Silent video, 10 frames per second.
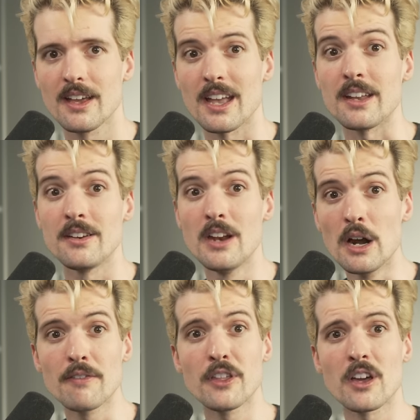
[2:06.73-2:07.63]
And none
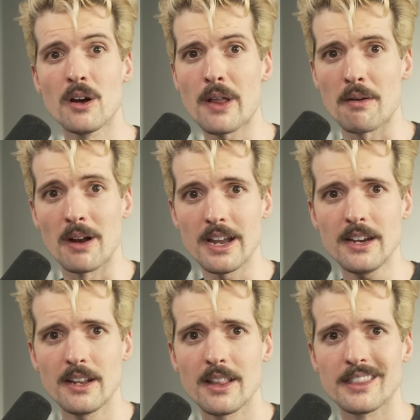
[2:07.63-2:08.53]
of the code I write
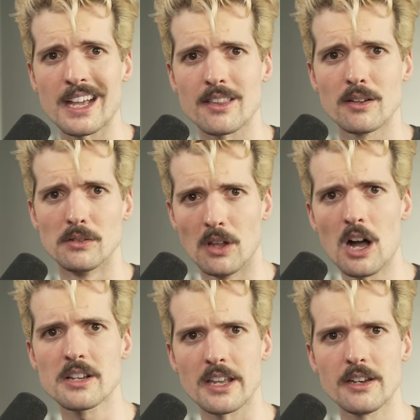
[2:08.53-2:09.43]
that's
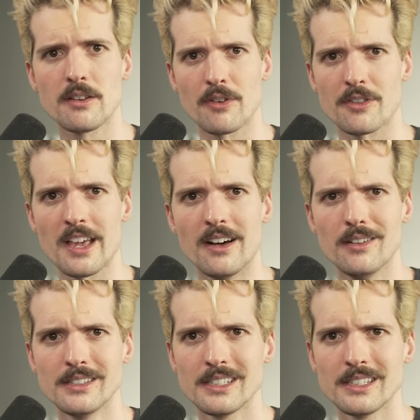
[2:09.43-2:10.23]
locked into Vercel